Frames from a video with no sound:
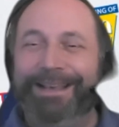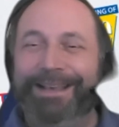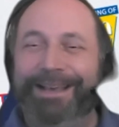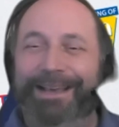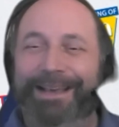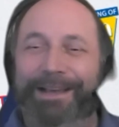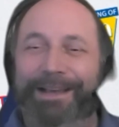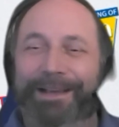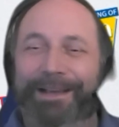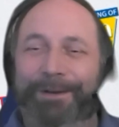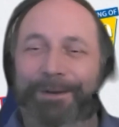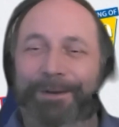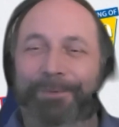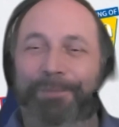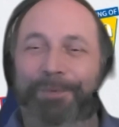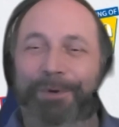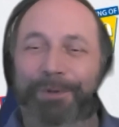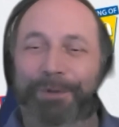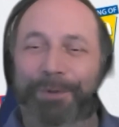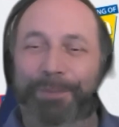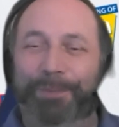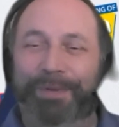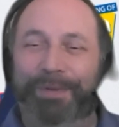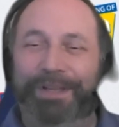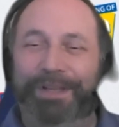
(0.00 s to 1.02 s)

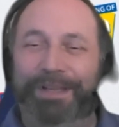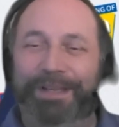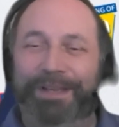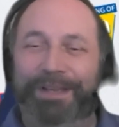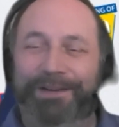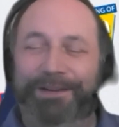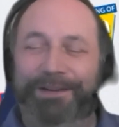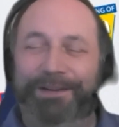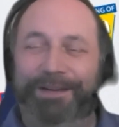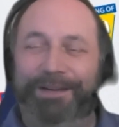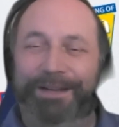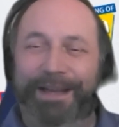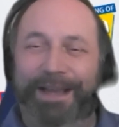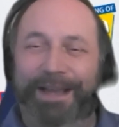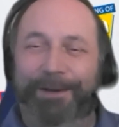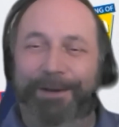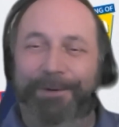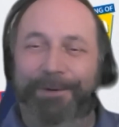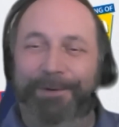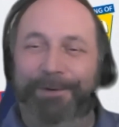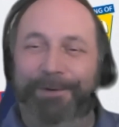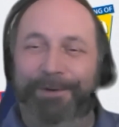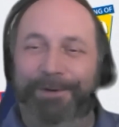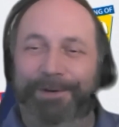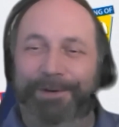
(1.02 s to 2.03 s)
will be on
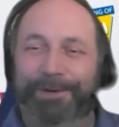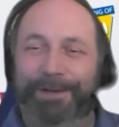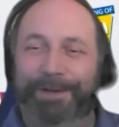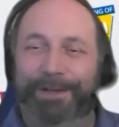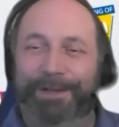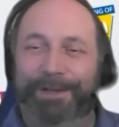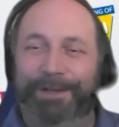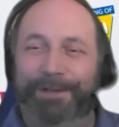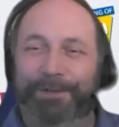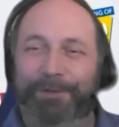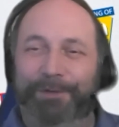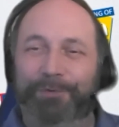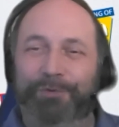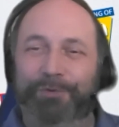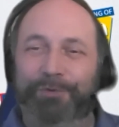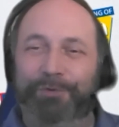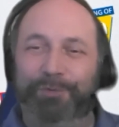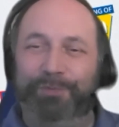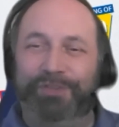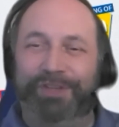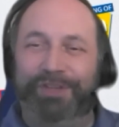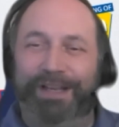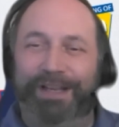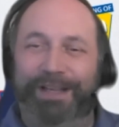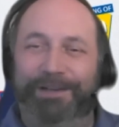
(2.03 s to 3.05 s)
our
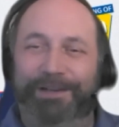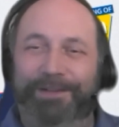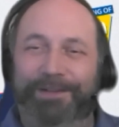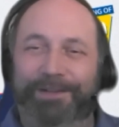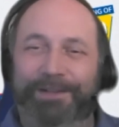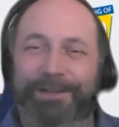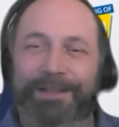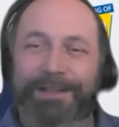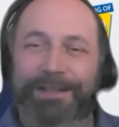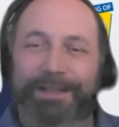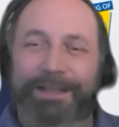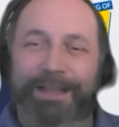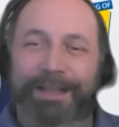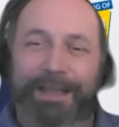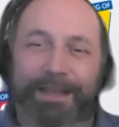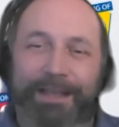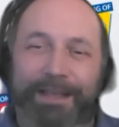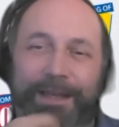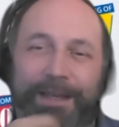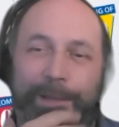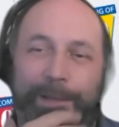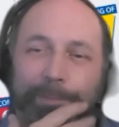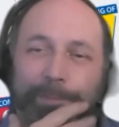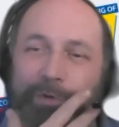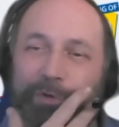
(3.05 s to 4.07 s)
YouTube channel. And
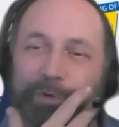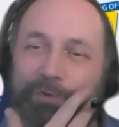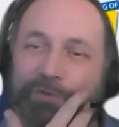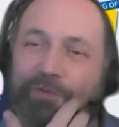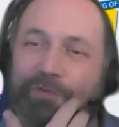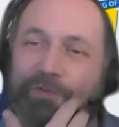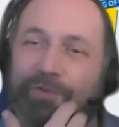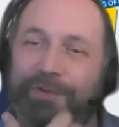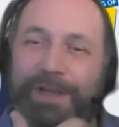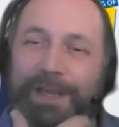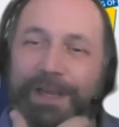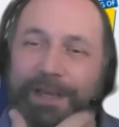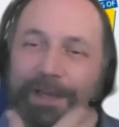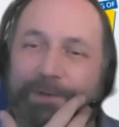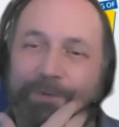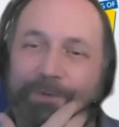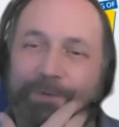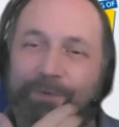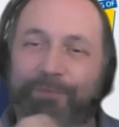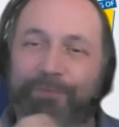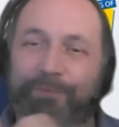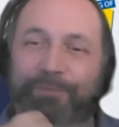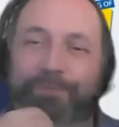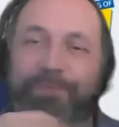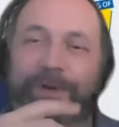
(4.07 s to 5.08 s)
I posted how
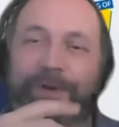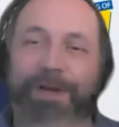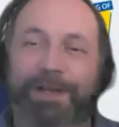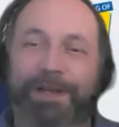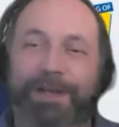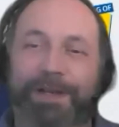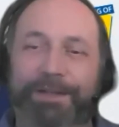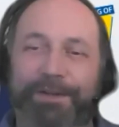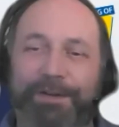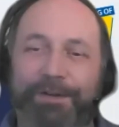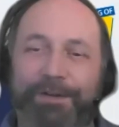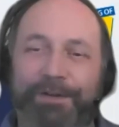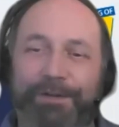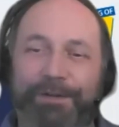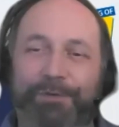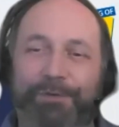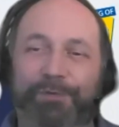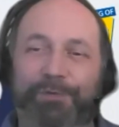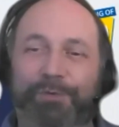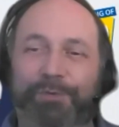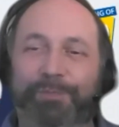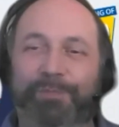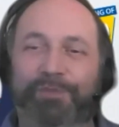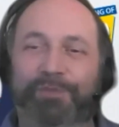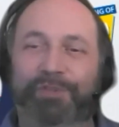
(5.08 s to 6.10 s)
to find our
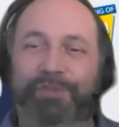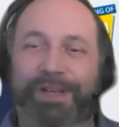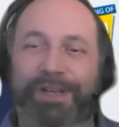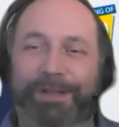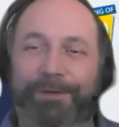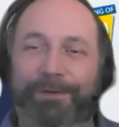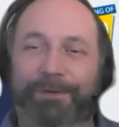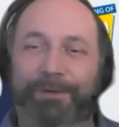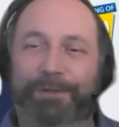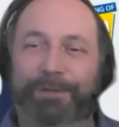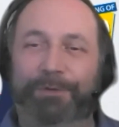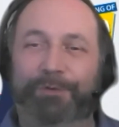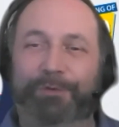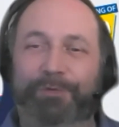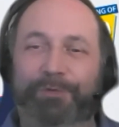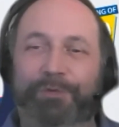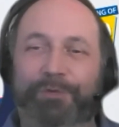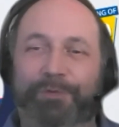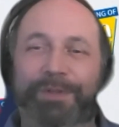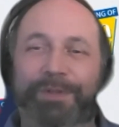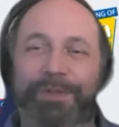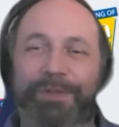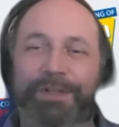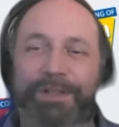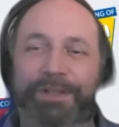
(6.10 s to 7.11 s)
YouTube channel on
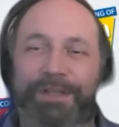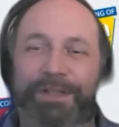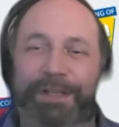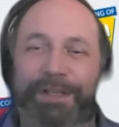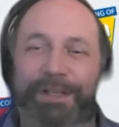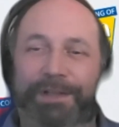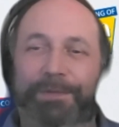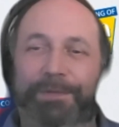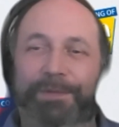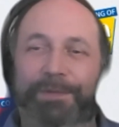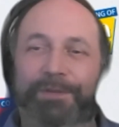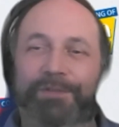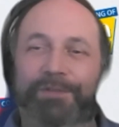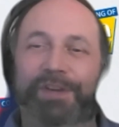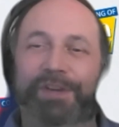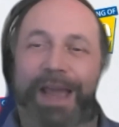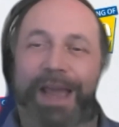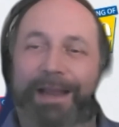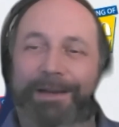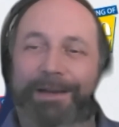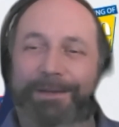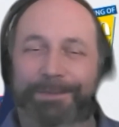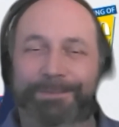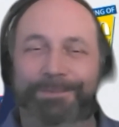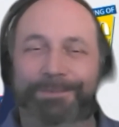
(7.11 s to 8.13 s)
YouTube in the chat.
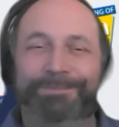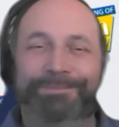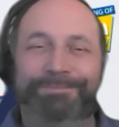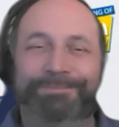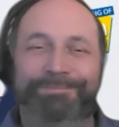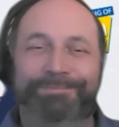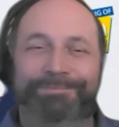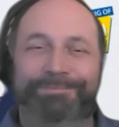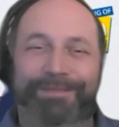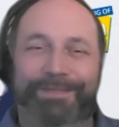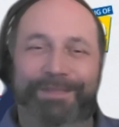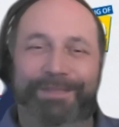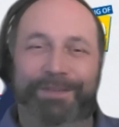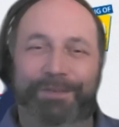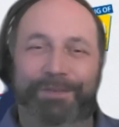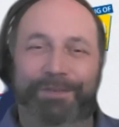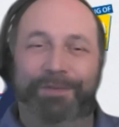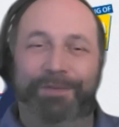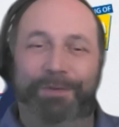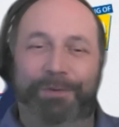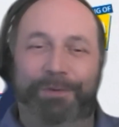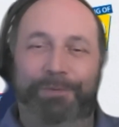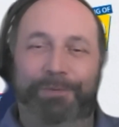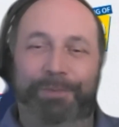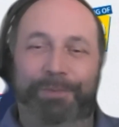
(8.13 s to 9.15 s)

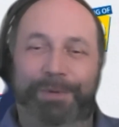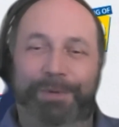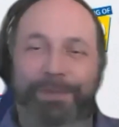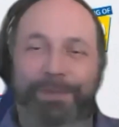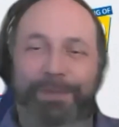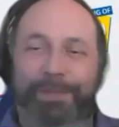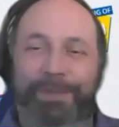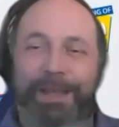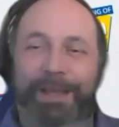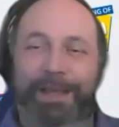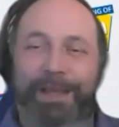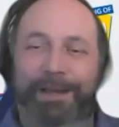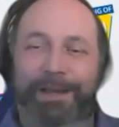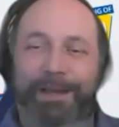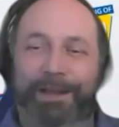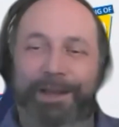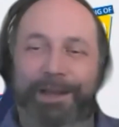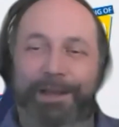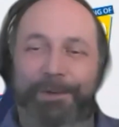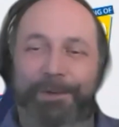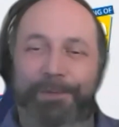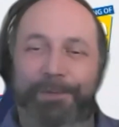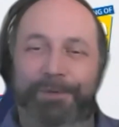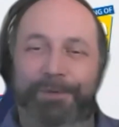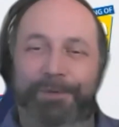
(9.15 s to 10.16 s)
So with that,
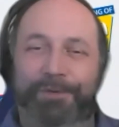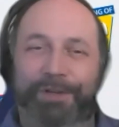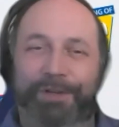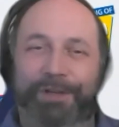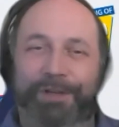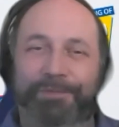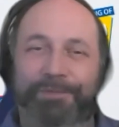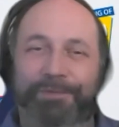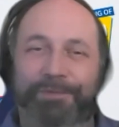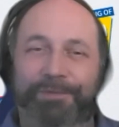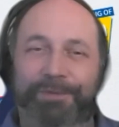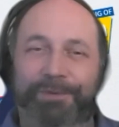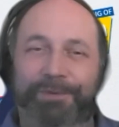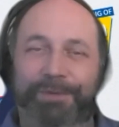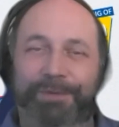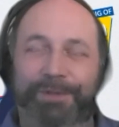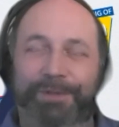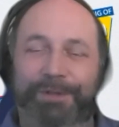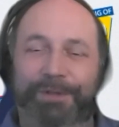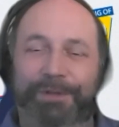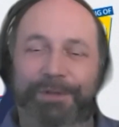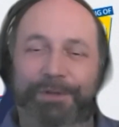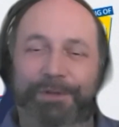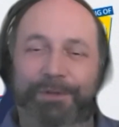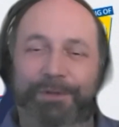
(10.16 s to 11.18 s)
I wish everyone
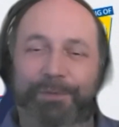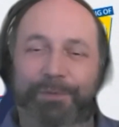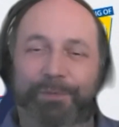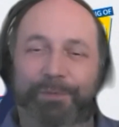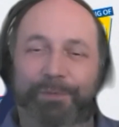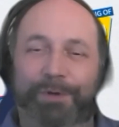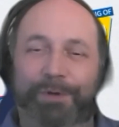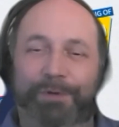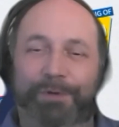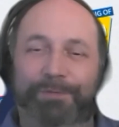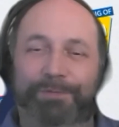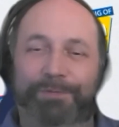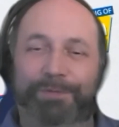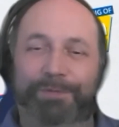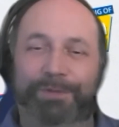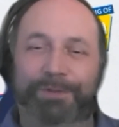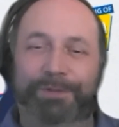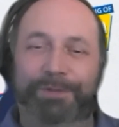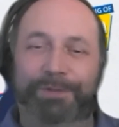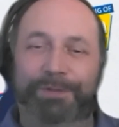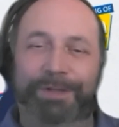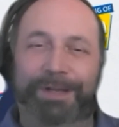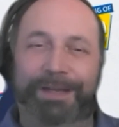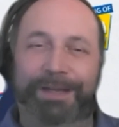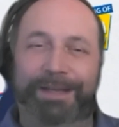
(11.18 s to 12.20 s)
a
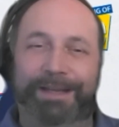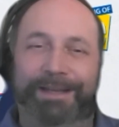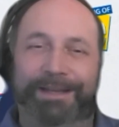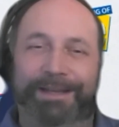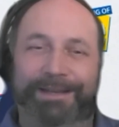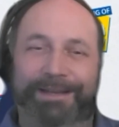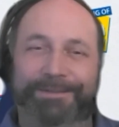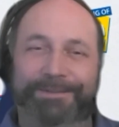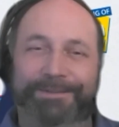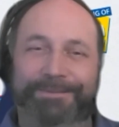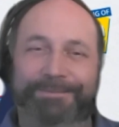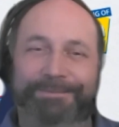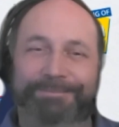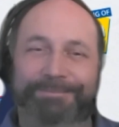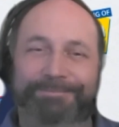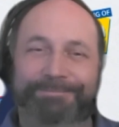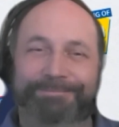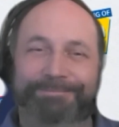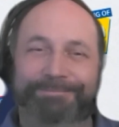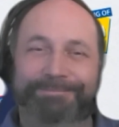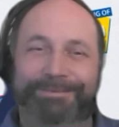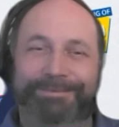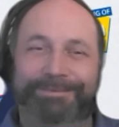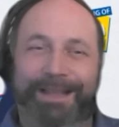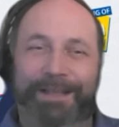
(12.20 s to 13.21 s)
wonderful night.
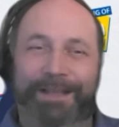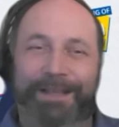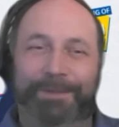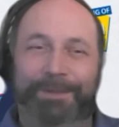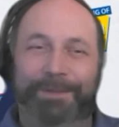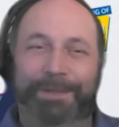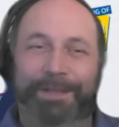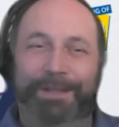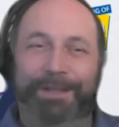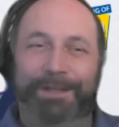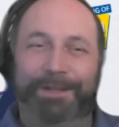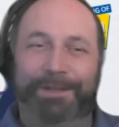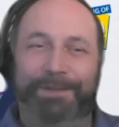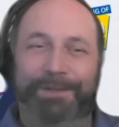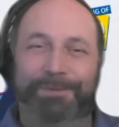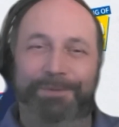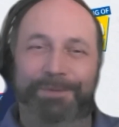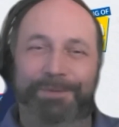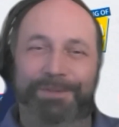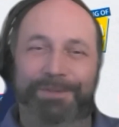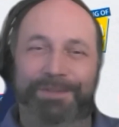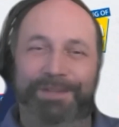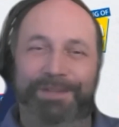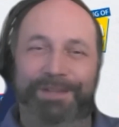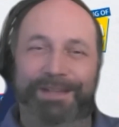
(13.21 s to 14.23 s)
And thank you
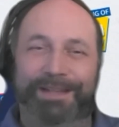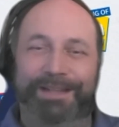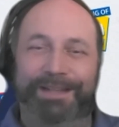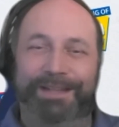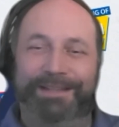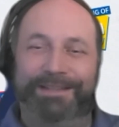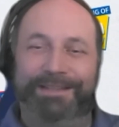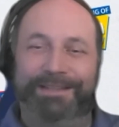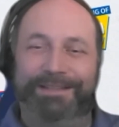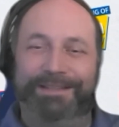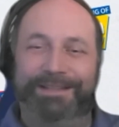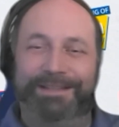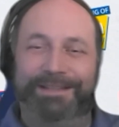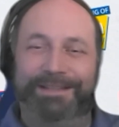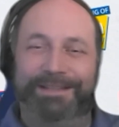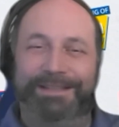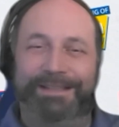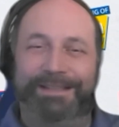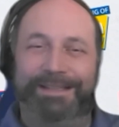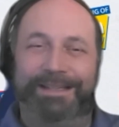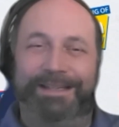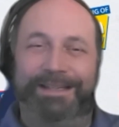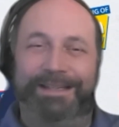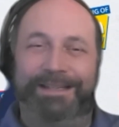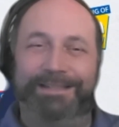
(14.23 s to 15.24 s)
once again,
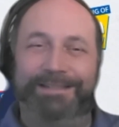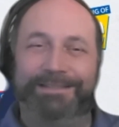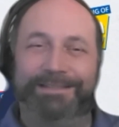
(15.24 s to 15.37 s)
Sloka.